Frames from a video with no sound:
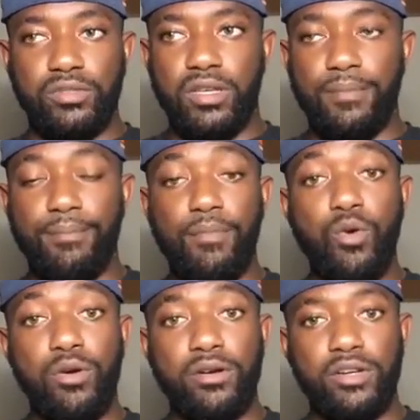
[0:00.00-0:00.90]

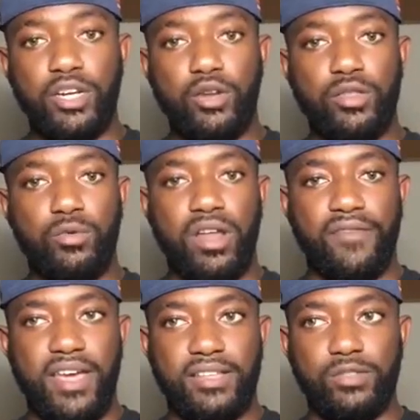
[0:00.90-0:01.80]
more than what I've
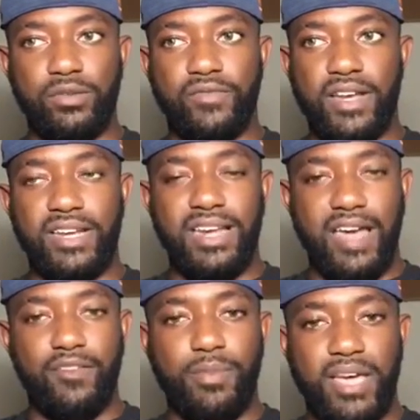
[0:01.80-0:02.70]
had to if I didn't have a
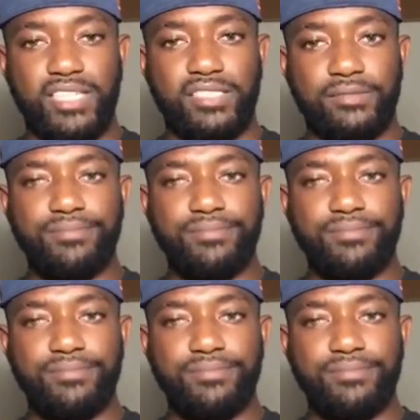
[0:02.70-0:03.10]
passion.